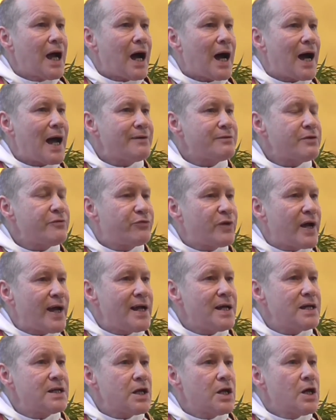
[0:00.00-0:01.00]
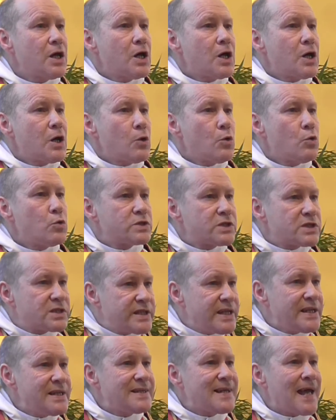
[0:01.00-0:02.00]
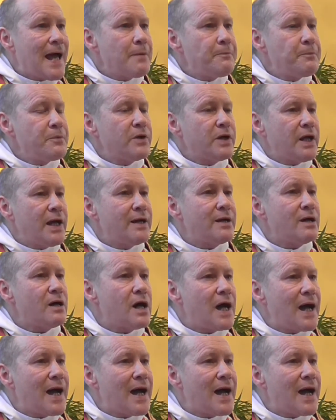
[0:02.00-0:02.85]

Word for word: I have a friend who's seen it happen in her